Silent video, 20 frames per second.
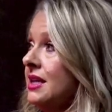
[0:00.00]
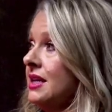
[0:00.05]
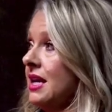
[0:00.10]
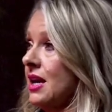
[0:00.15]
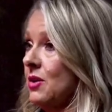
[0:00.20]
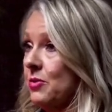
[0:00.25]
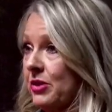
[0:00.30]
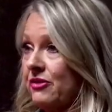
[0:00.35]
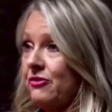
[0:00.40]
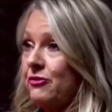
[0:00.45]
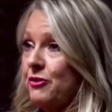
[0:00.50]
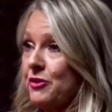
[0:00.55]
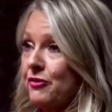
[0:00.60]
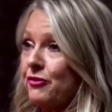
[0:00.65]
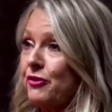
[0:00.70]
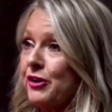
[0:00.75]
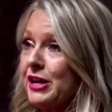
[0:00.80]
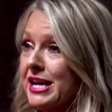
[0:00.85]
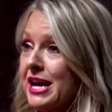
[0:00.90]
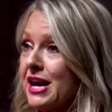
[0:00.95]
I went for the
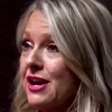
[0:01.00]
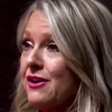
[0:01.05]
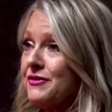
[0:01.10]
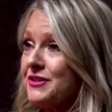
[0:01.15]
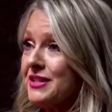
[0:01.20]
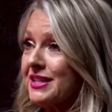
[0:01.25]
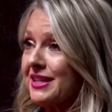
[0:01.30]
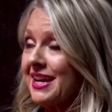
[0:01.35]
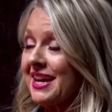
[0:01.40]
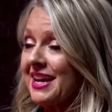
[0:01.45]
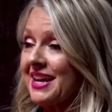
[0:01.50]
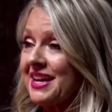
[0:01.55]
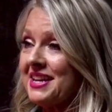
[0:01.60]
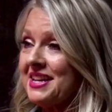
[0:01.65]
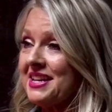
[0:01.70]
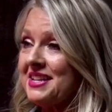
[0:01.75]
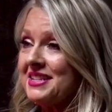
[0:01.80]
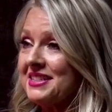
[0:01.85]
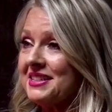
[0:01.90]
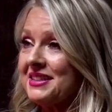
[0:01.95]
free gift
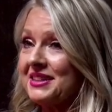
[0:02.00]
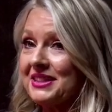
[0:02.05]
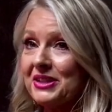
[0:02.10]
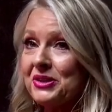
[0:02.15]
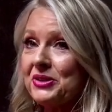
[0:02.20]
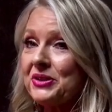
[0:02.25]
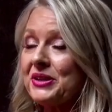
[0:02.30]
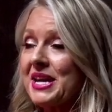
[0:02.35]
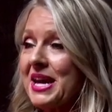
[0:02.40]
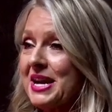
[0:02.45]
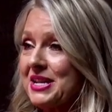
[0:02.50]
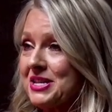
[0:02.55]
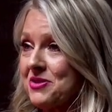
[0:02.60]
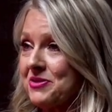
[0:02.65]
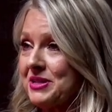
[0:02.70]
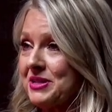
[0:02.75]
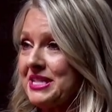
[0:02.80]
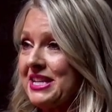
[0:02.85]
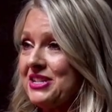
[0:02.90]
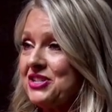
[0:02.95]
and literally had
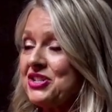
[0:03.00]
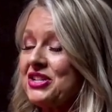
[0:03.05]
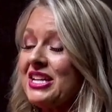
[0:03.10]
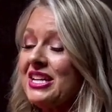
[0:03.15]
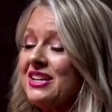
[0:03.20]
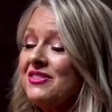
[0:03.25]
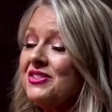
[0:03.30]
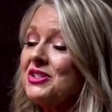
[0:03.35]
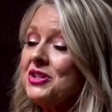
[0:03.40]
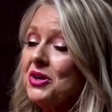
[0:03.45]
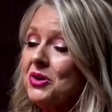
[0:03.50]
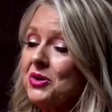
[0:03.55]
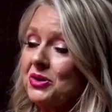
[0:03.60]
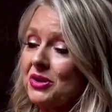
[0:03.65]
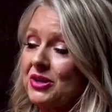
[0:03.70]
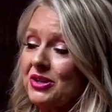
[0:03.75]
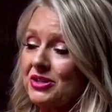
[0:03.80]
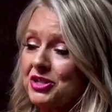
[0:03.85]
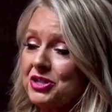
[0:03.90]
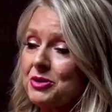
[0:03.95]
no intention, even told her.